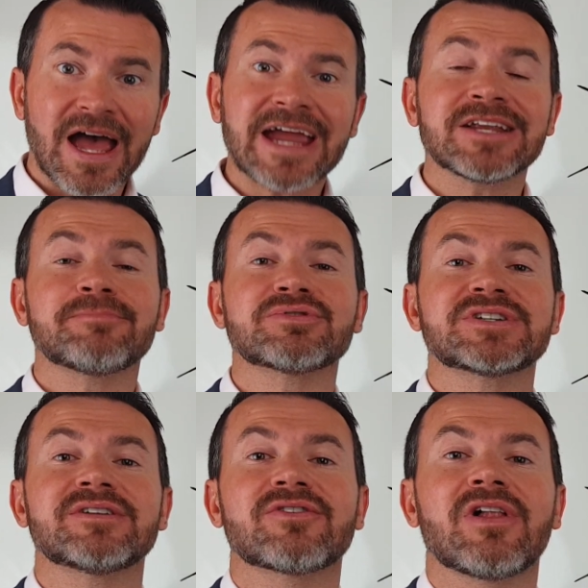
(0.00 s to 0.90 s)

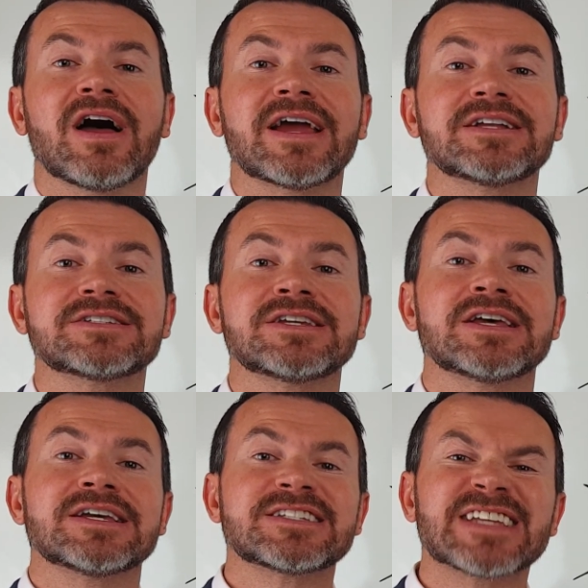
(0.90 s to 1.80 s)
80% of clients
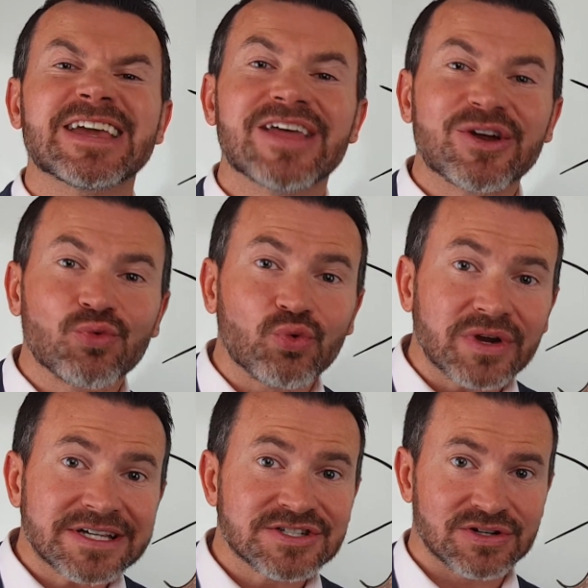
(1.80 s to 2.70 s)
say they
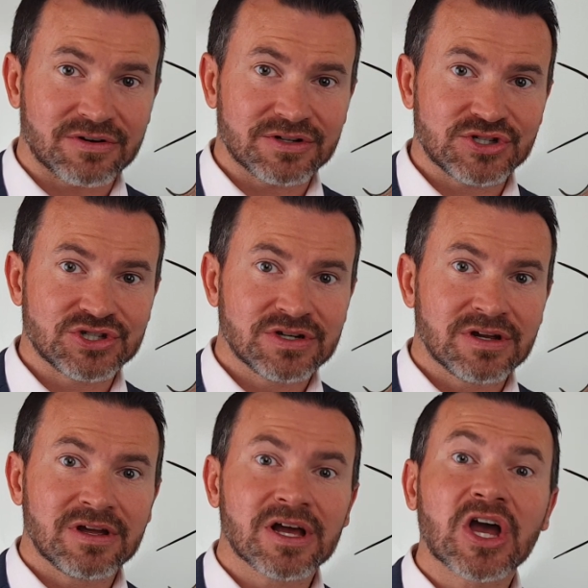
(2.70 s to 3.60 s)
research
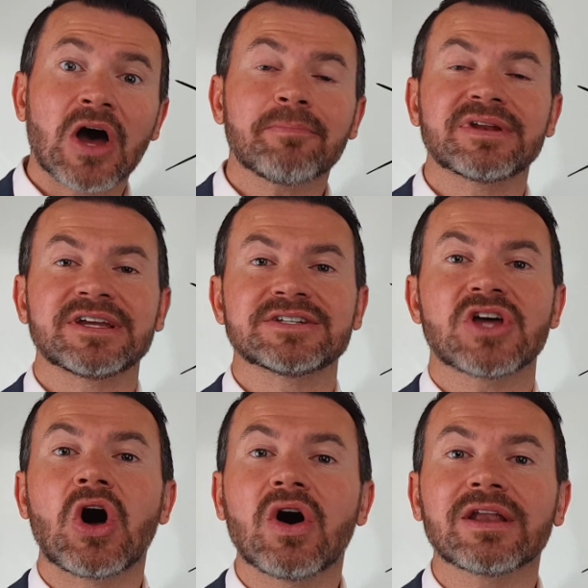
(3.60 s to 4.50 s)
companies
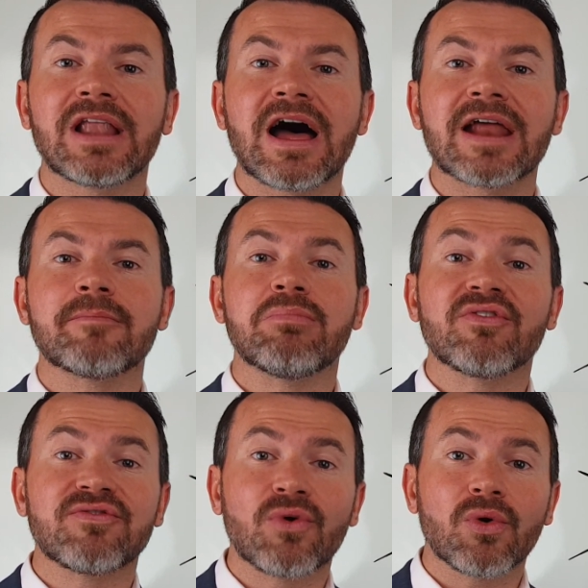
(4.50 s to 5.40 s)
online
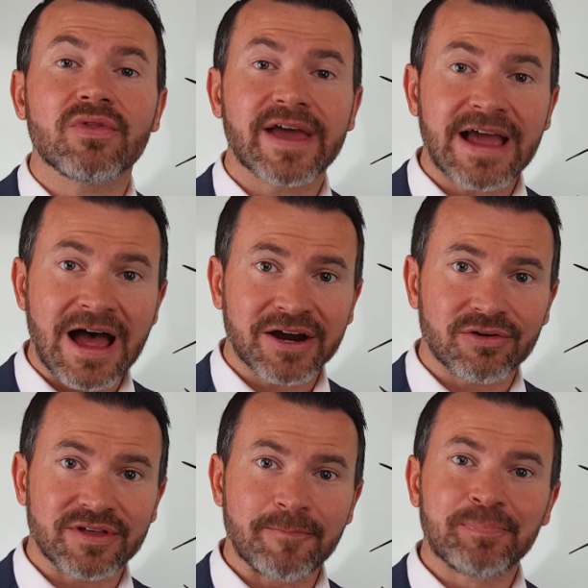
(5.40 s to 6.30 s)
before they
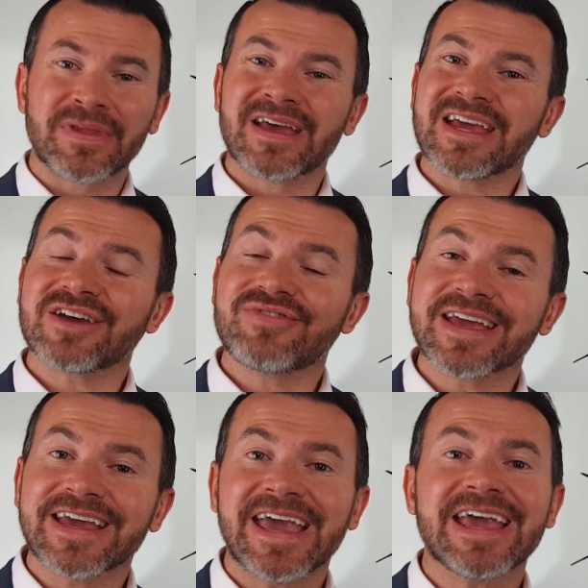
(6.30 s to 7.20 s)
hire them if
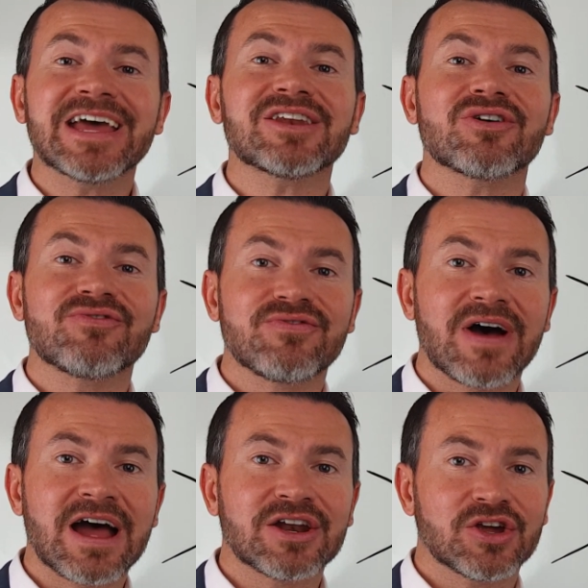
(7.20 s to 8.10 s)
they can't
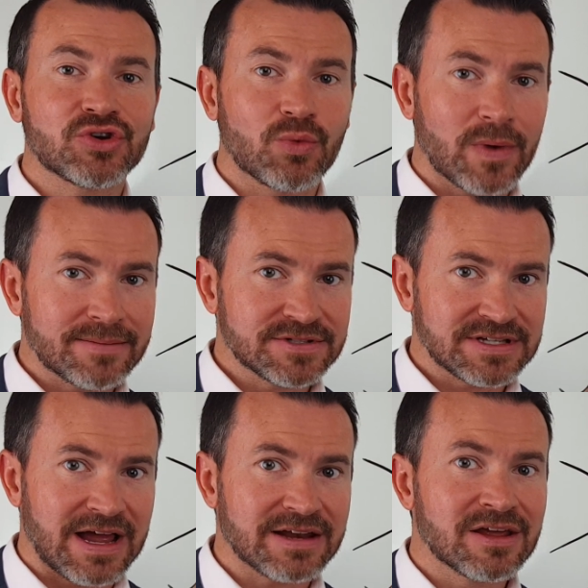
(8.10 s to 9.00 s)
find your
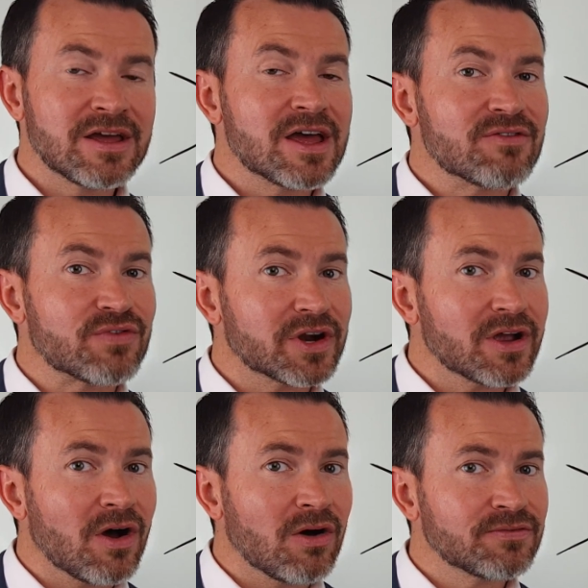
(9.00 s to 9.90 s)
website. Very
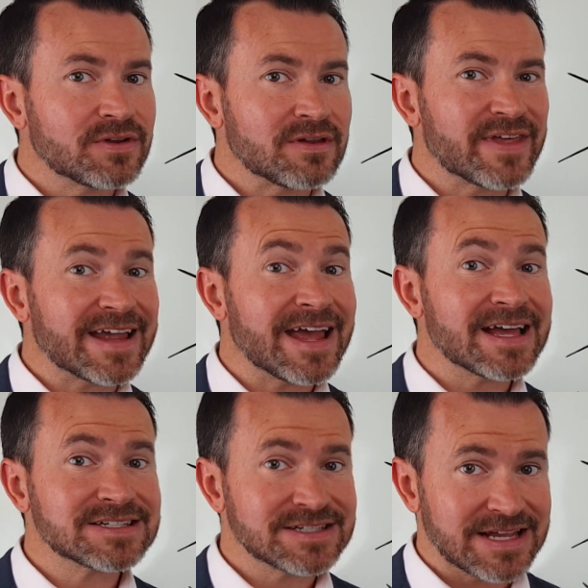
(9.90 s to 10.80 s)
often they
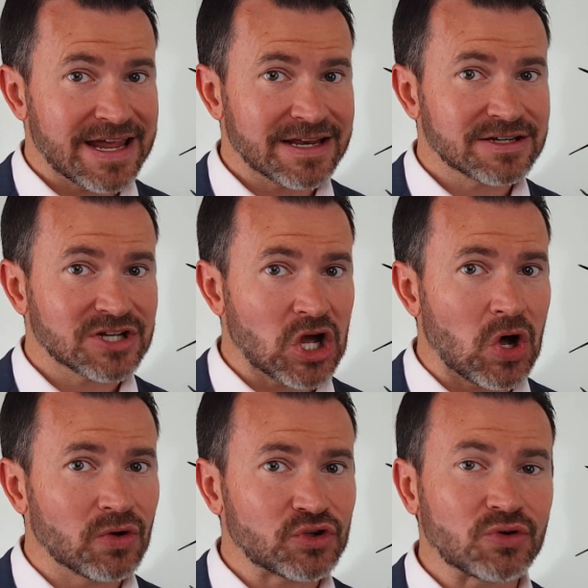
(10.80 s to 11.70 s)
hesitate to
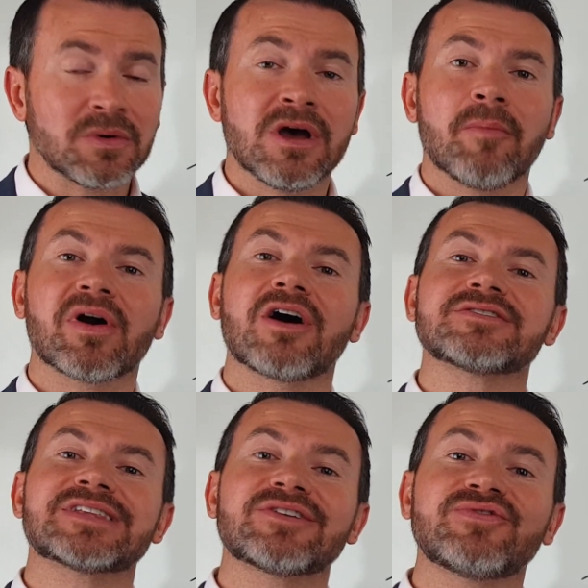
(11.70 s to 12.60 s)
call you
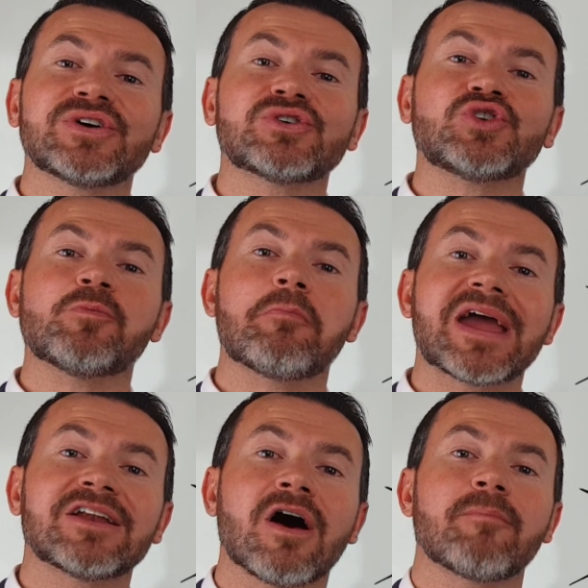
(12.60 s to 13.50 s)
because they feel you
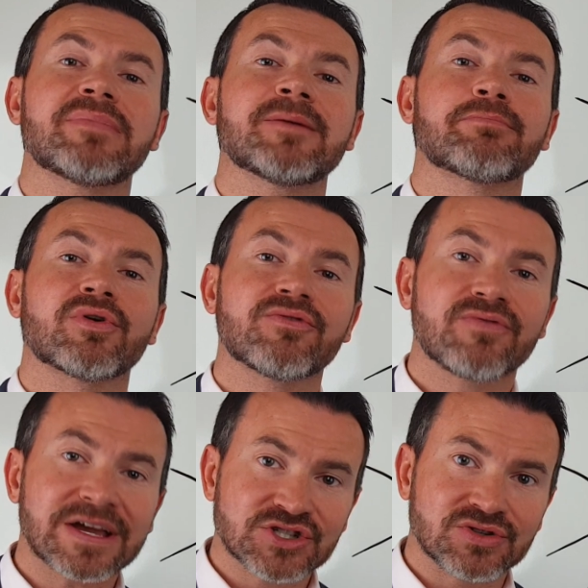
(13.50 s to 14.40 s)
may not be
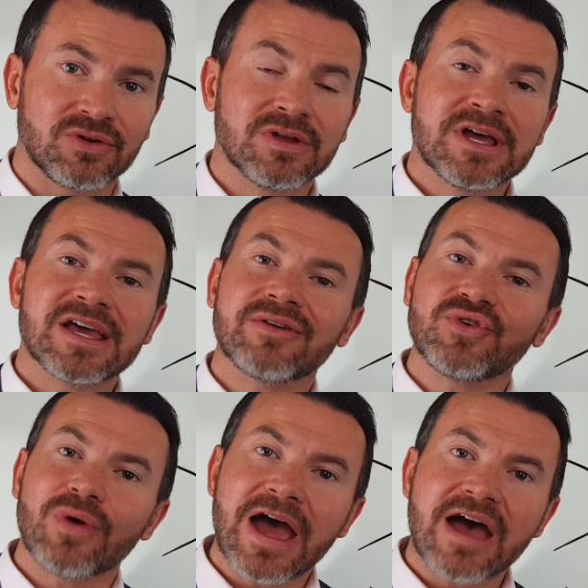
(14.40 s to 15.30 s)
professional if
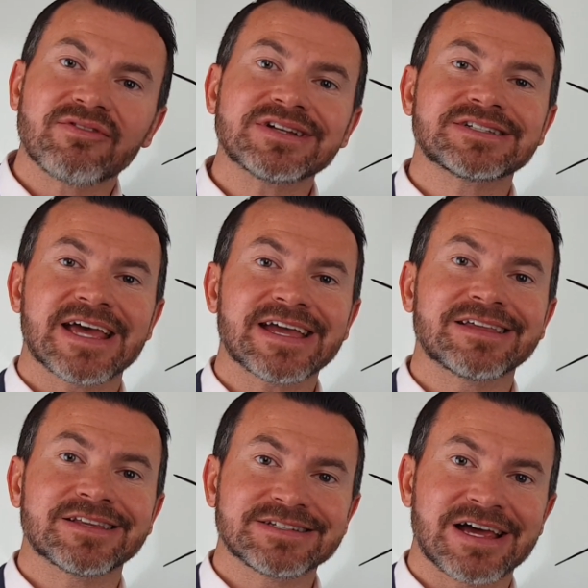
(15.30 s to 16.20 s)
you haven't
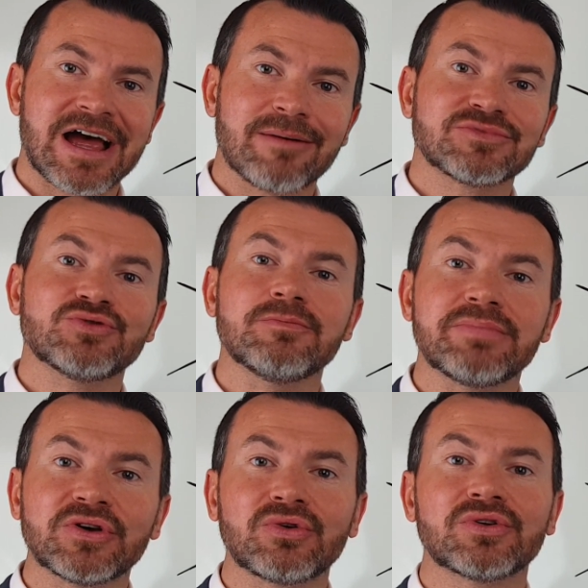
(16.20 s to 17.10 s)
taken the time to
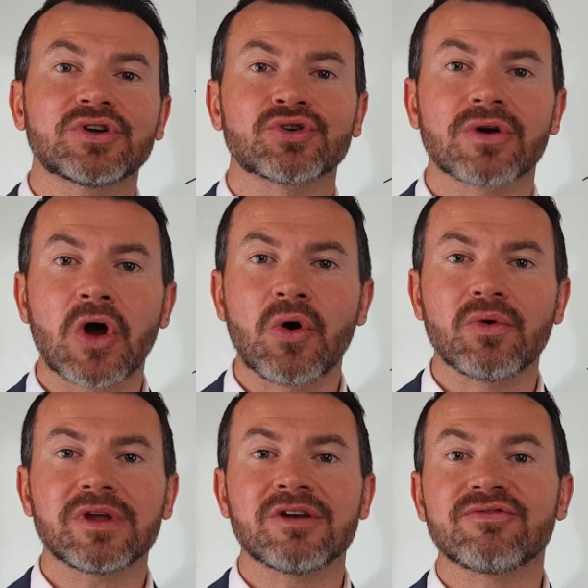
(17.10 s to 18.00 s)
build your
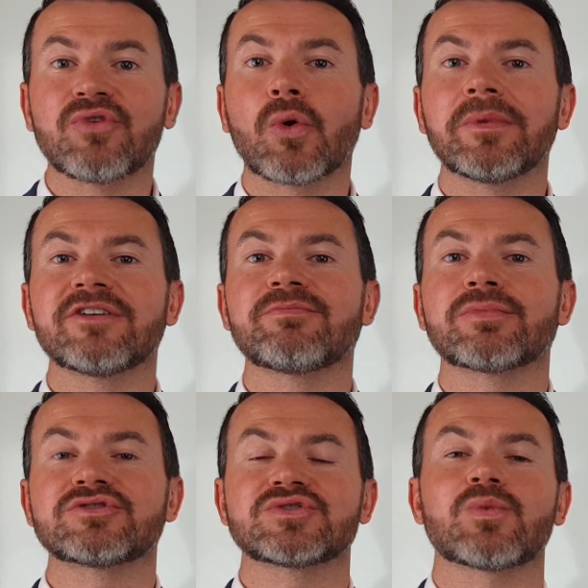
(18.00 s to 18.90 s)
own informative,
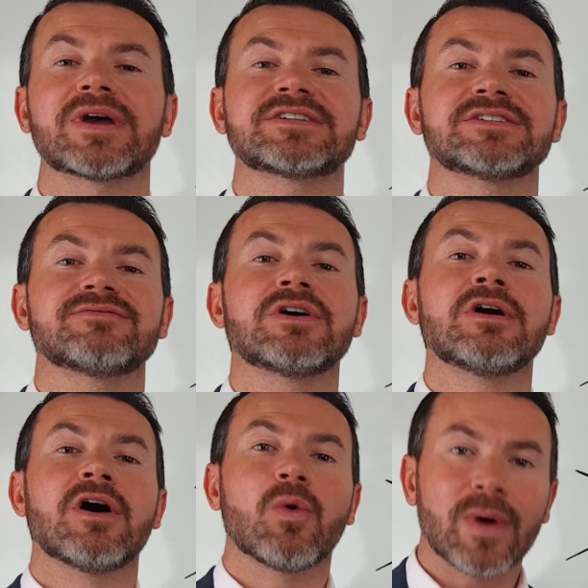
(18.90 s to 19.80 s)
persuasive
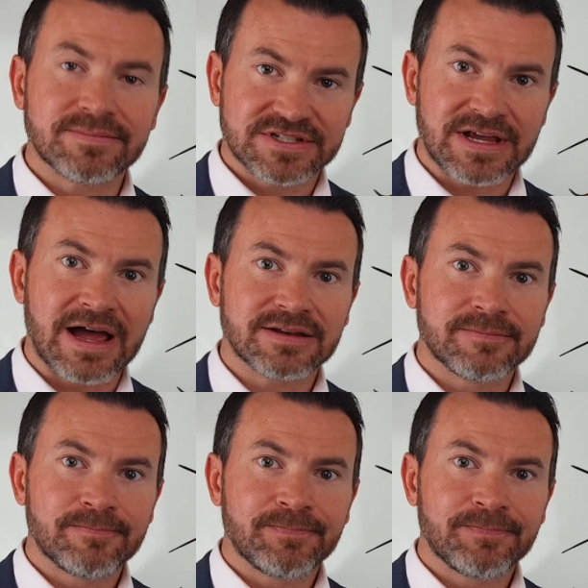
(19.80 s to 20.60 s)
website.